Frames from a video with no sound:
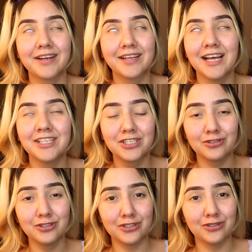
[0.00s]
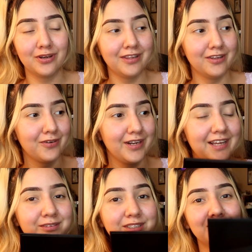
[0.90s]
got to do a look with it.
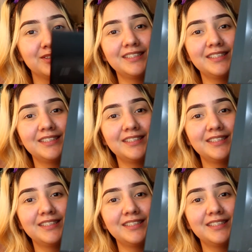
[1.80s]
I was so